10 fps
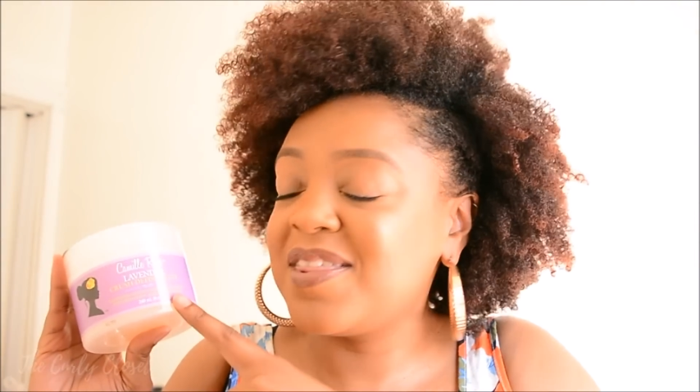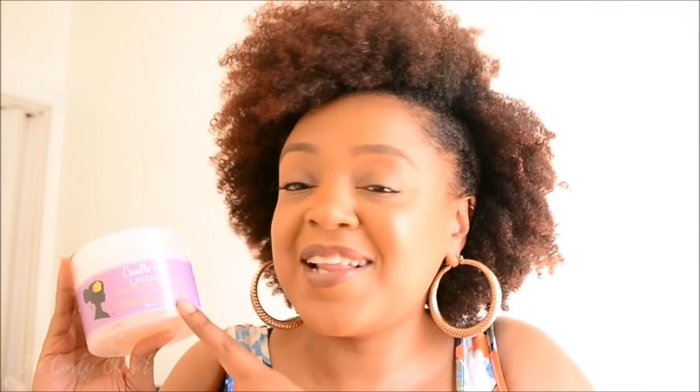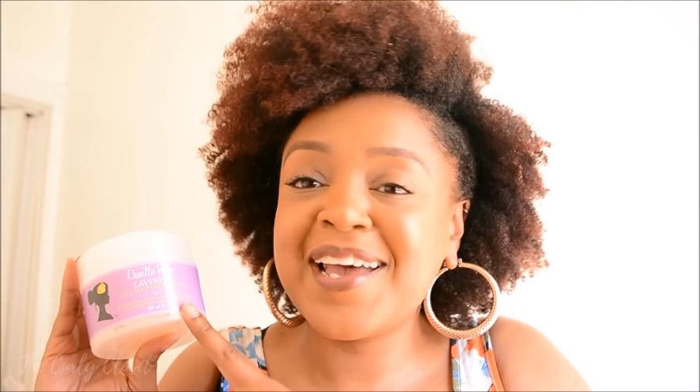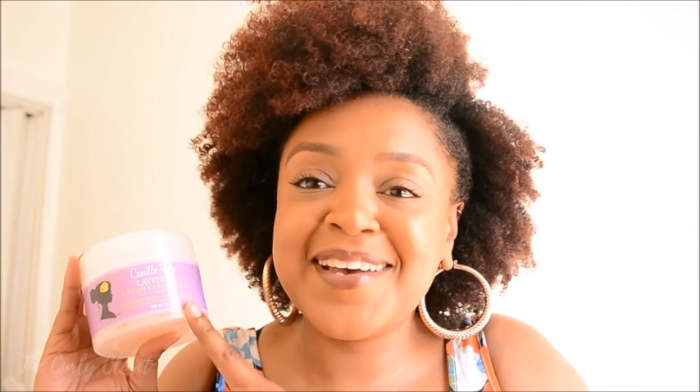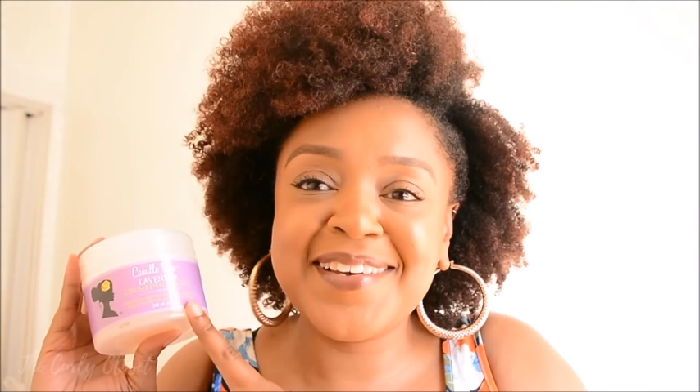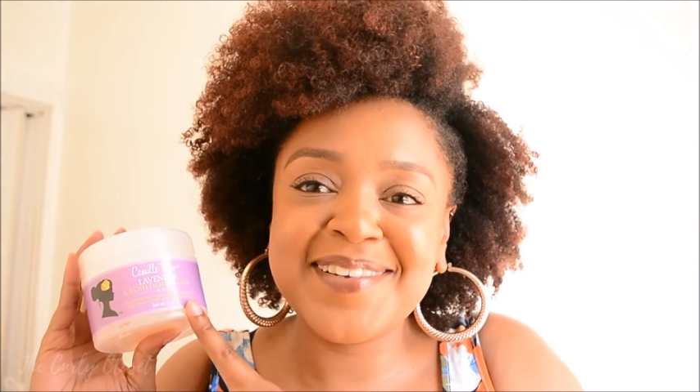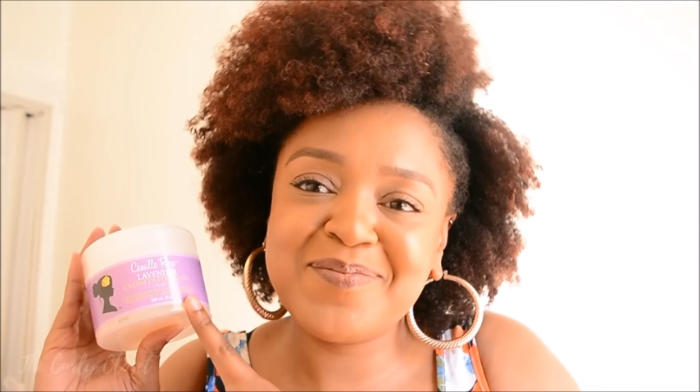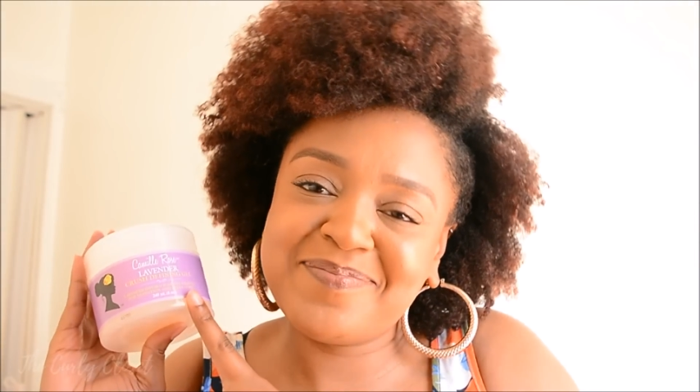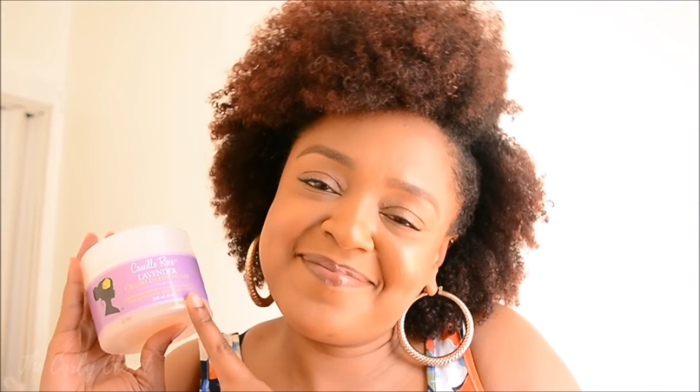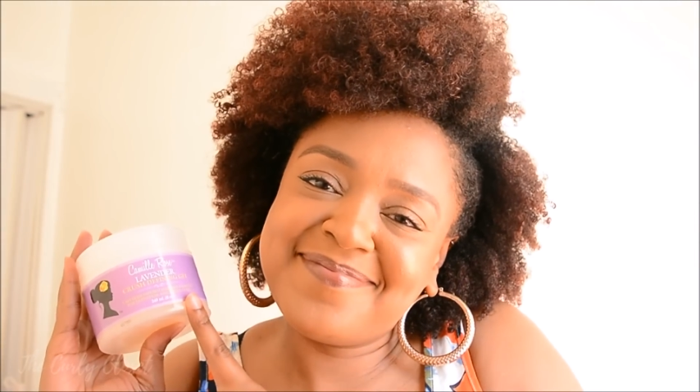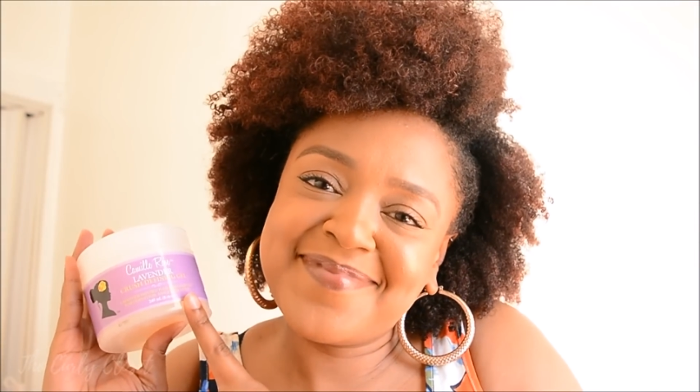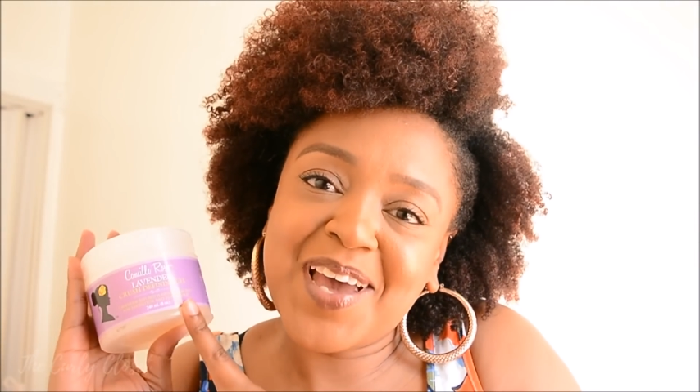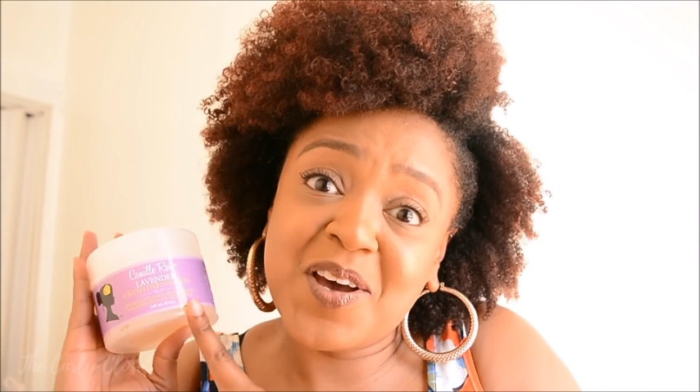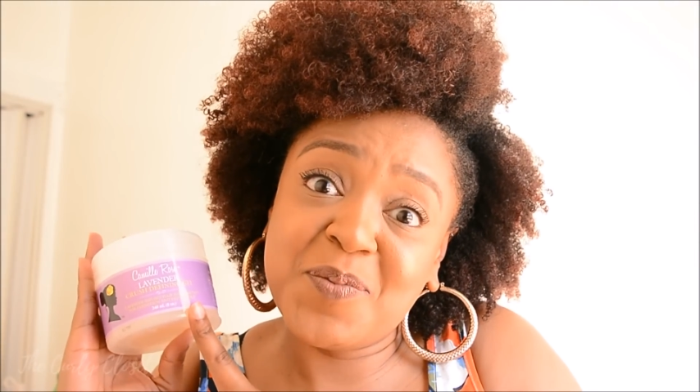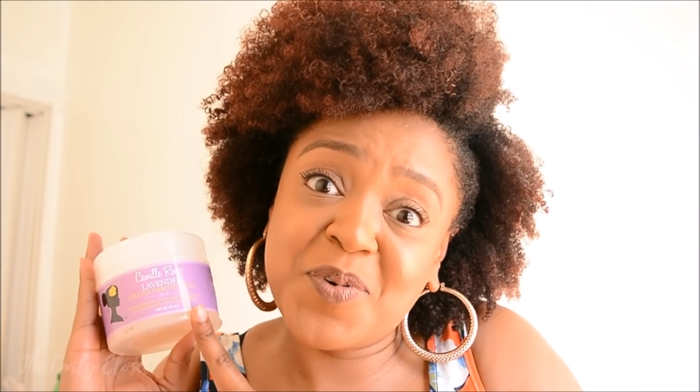like a
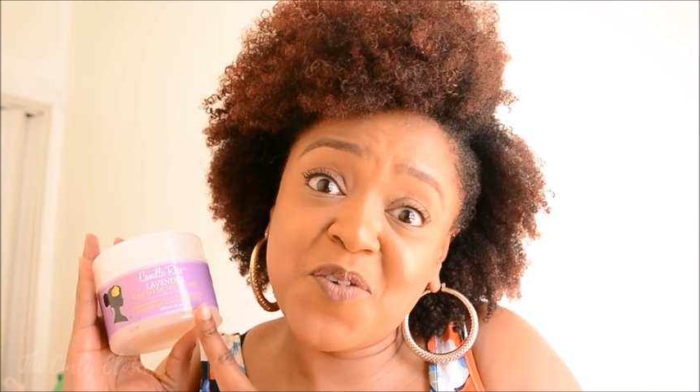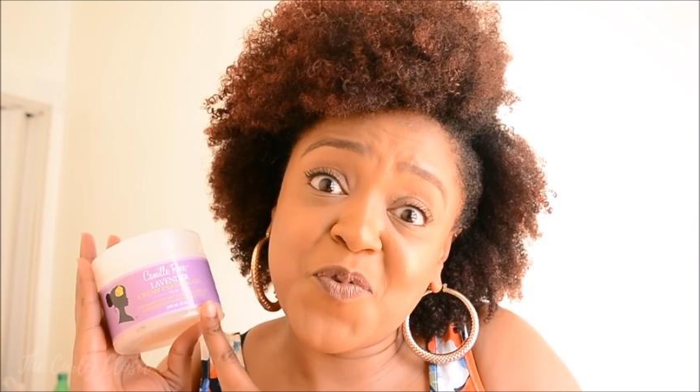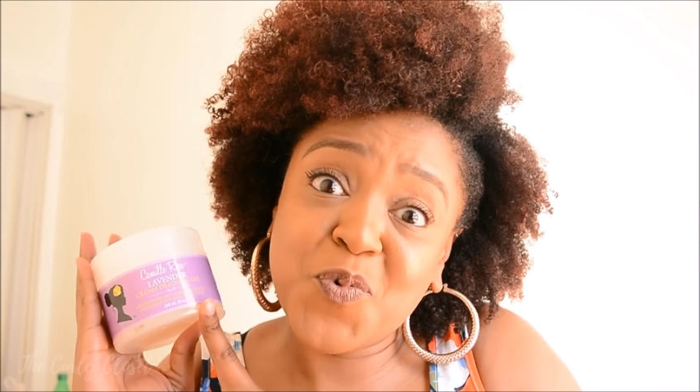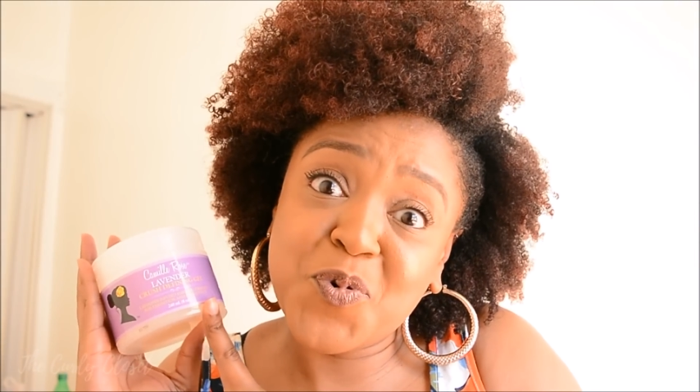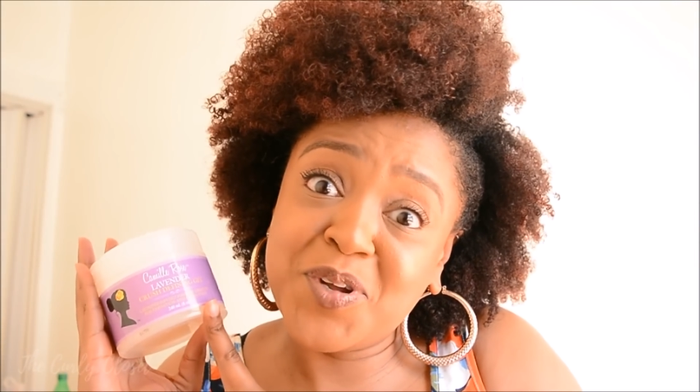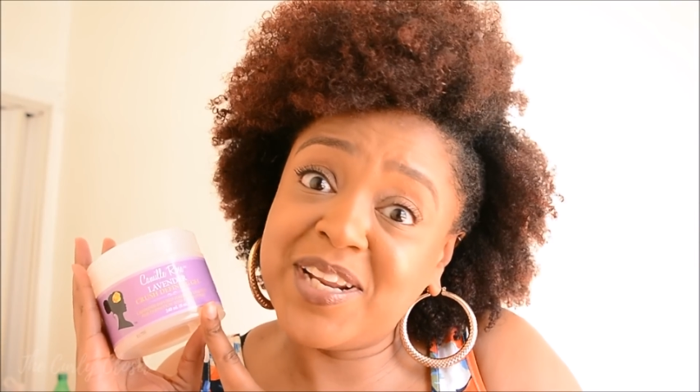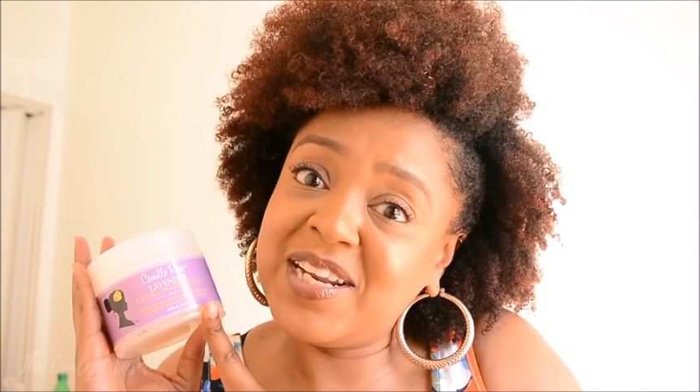a bit of a warning.